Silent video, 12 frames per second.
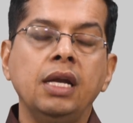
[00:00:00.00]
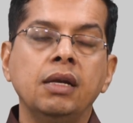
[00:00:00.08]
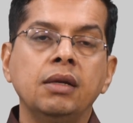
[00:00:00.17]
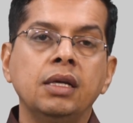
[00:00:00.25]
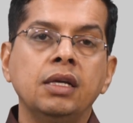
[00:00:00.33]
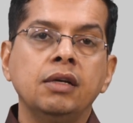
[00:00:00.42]

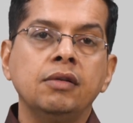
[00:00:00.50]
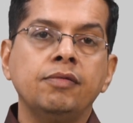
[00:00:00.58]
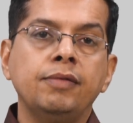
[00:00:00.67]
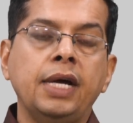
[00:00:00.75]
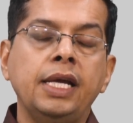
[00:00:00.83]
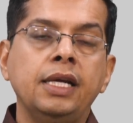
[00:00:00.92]
and
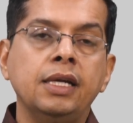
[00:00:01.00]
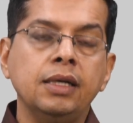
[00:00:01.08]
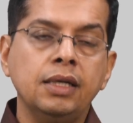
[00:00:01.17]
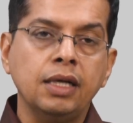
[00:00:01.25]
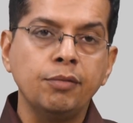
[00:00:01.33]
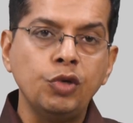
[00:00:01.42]
by
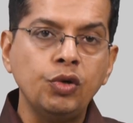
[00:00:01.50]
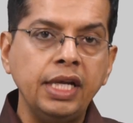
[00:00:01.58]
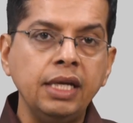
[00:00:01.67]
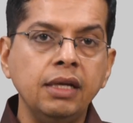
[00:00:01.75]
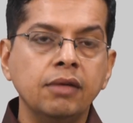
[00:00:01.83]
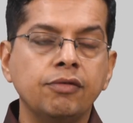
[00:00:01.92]

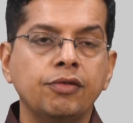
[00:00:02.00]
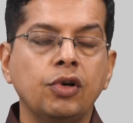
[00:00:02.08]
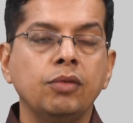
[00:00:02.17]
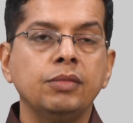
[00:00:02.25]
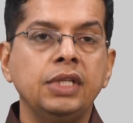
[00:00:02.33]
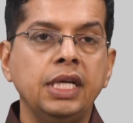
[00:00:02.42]
commuting
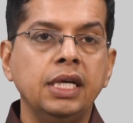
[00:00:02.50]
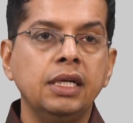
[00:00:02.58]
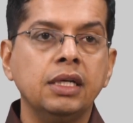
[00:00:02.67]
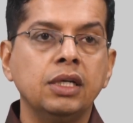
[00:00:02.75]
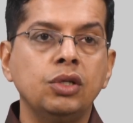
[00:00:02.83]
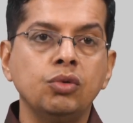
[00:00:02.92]
from
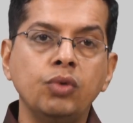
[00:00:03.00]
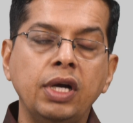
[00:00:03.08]
there